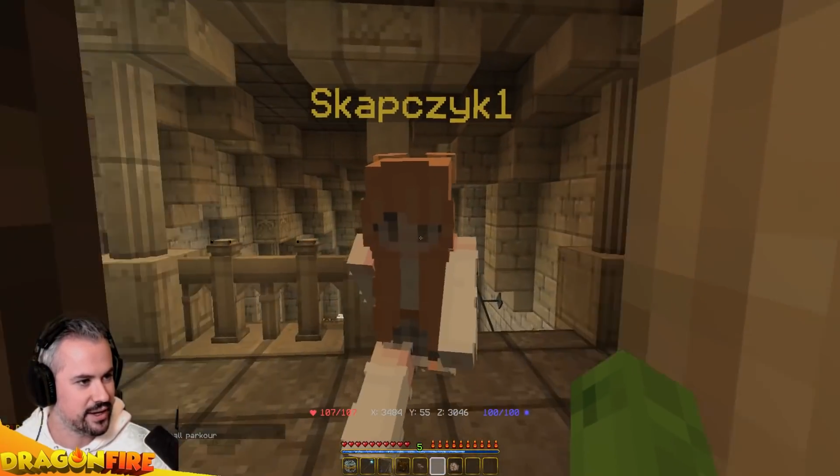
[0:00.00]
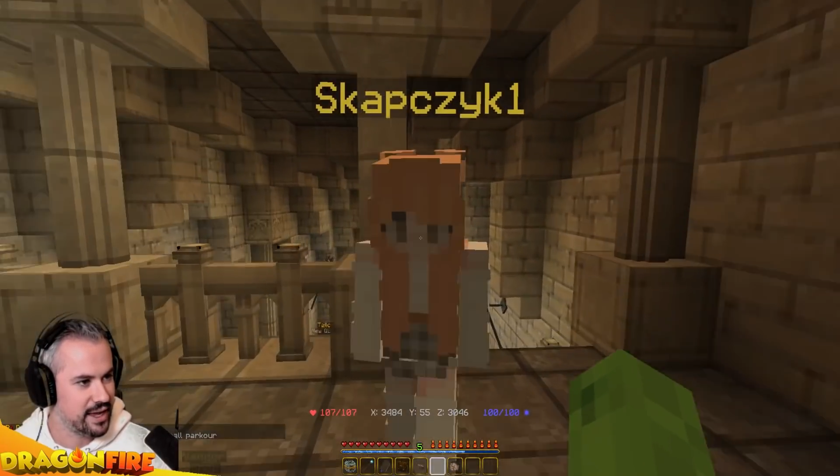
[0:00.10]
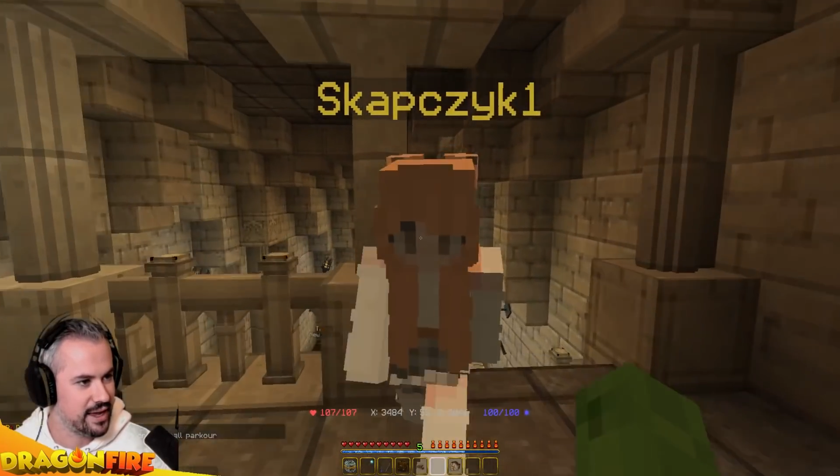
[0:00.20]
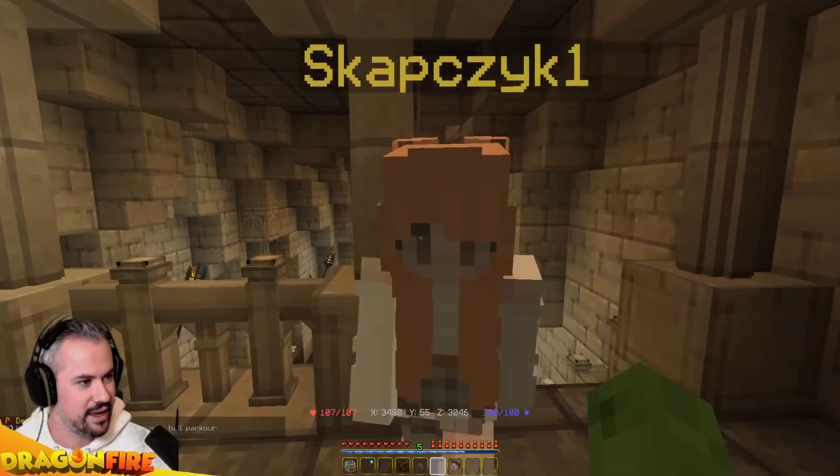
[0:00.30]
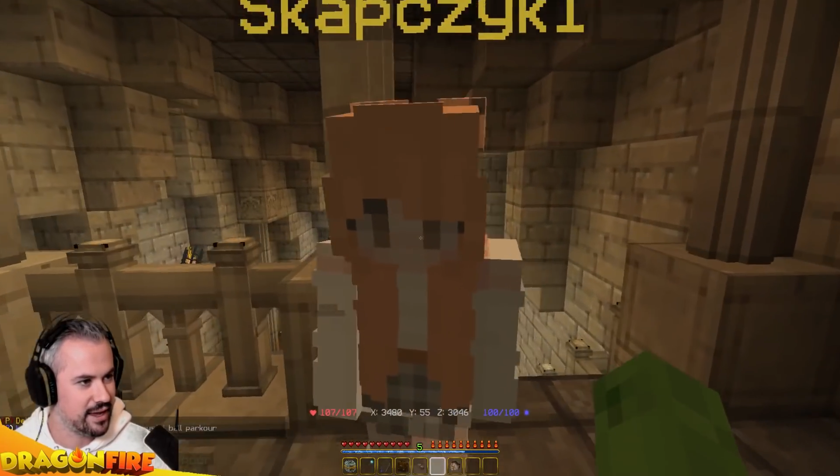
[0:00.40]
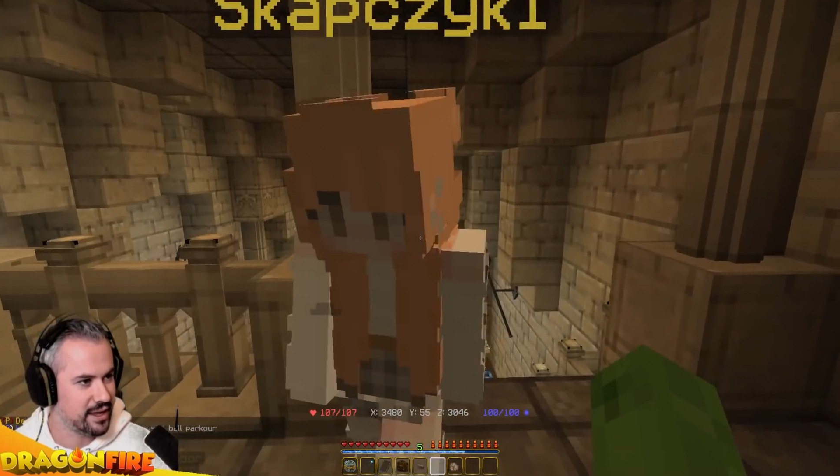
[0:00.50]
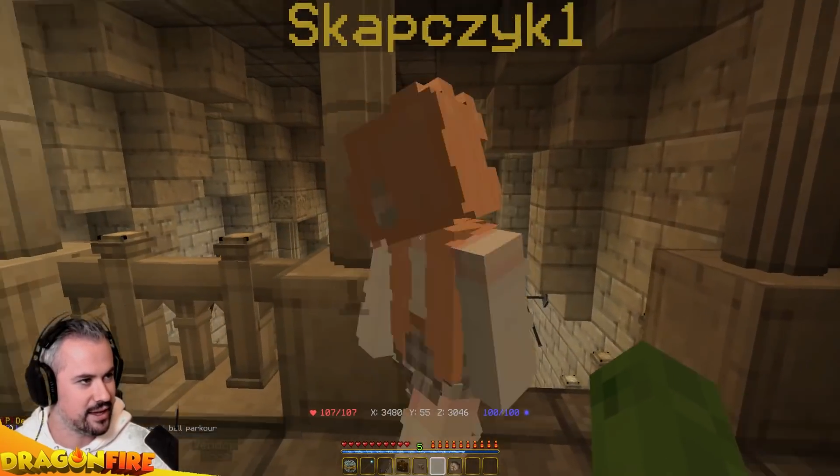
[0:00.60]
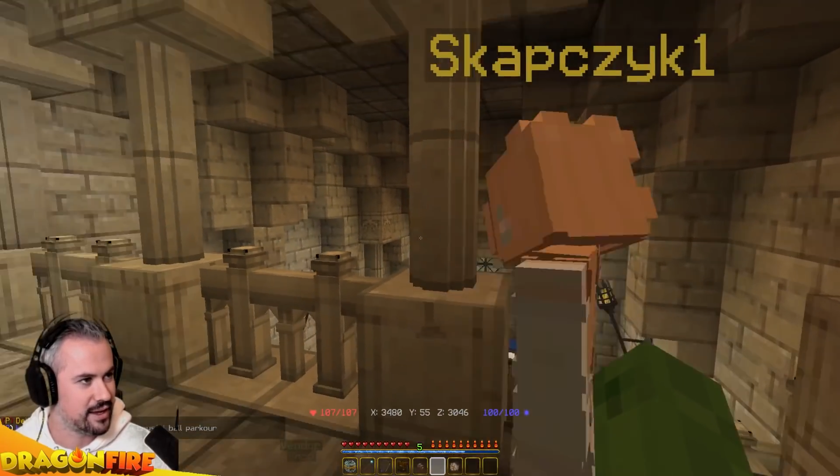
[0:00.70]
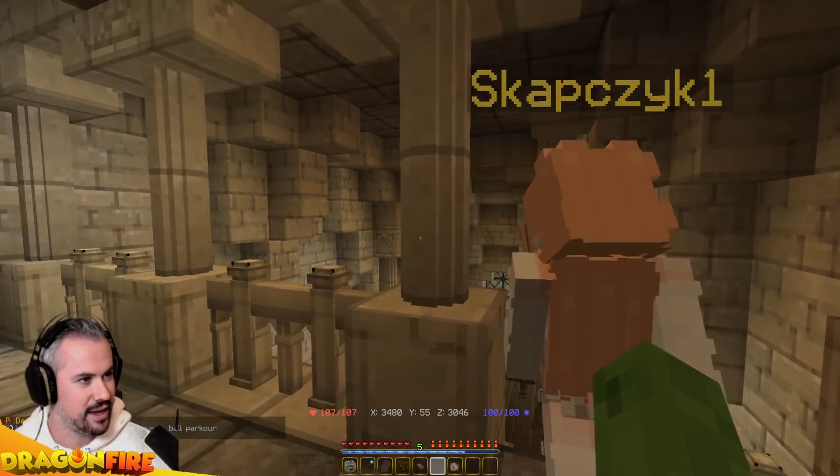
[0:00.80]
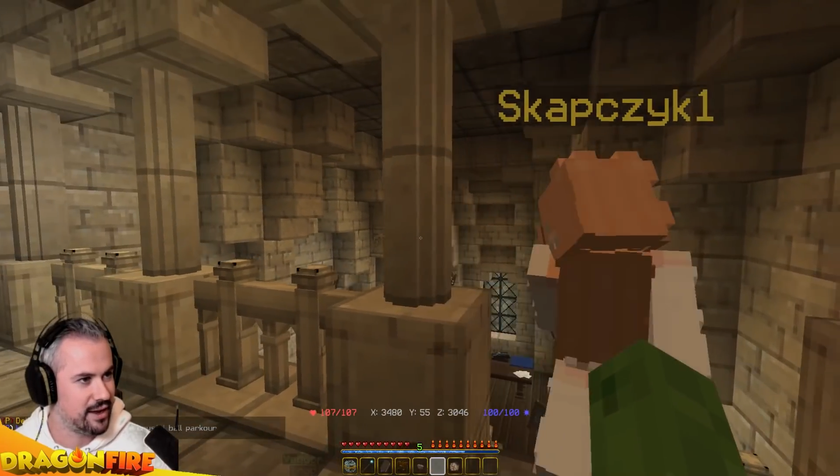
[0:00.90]

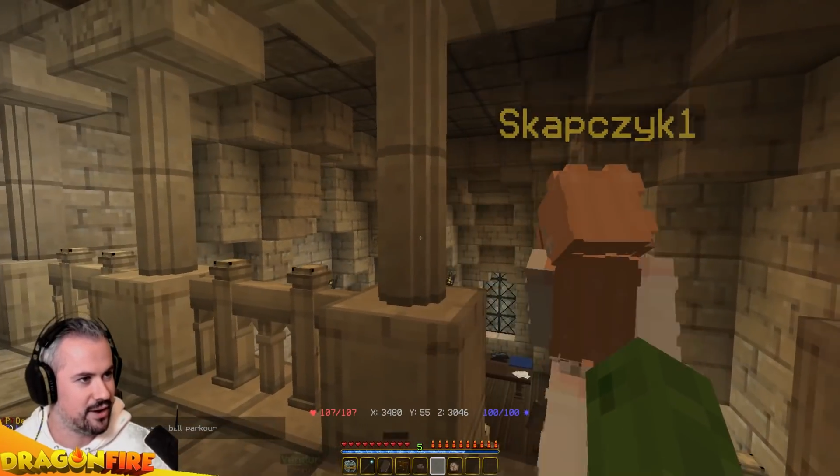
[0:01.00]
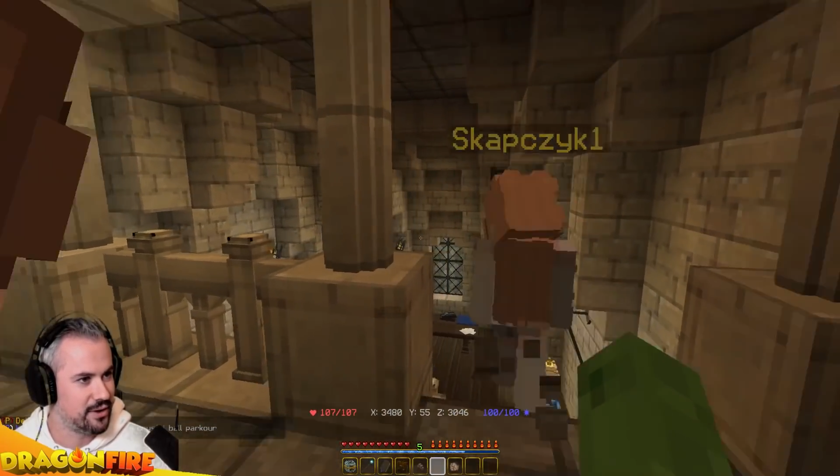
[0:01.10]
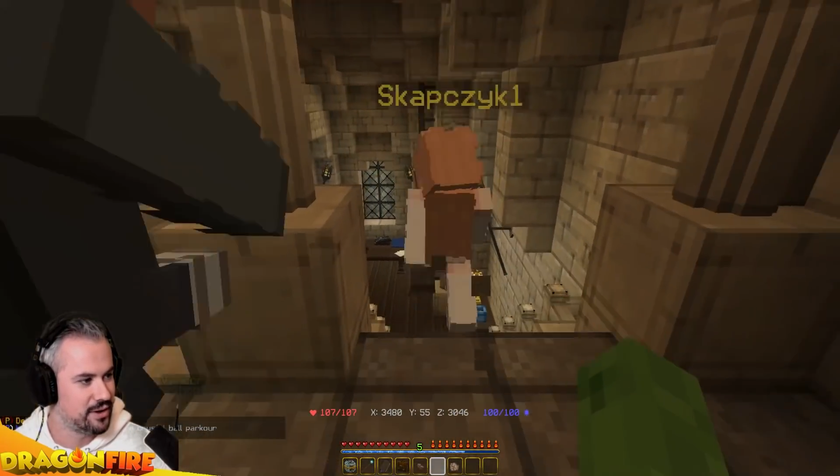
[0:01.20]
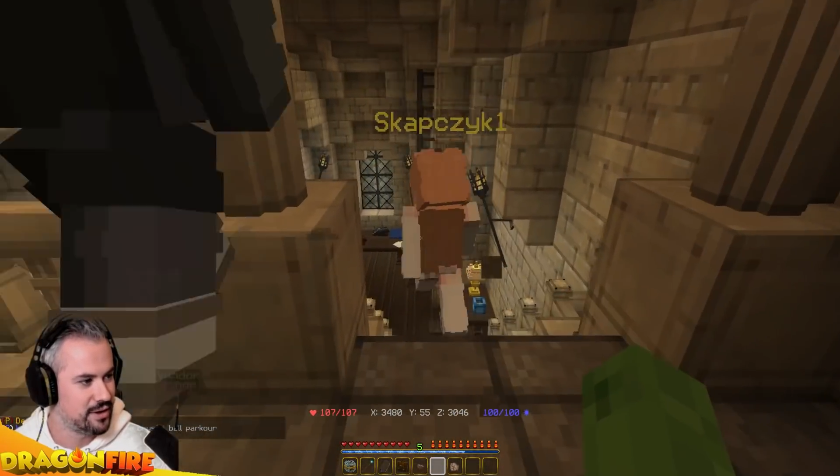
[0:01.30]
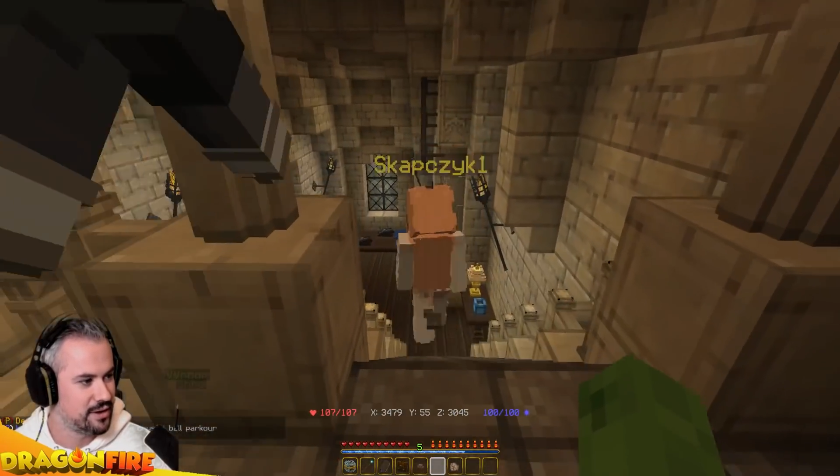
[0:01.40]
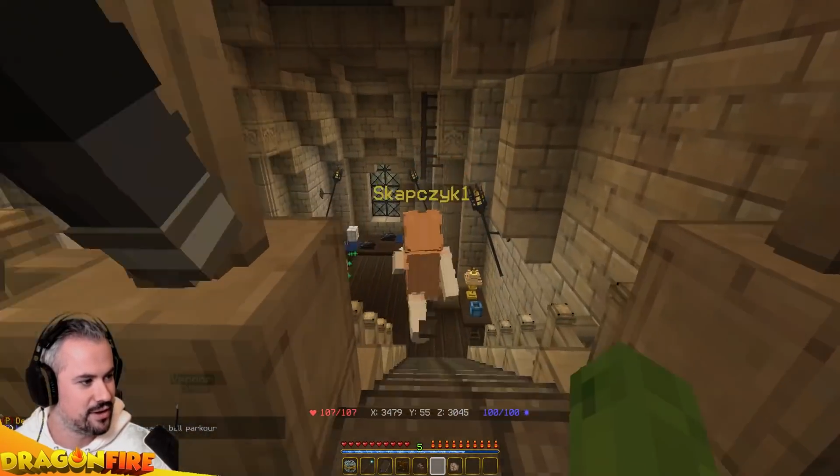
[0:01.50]
yay! Hello. Ooh.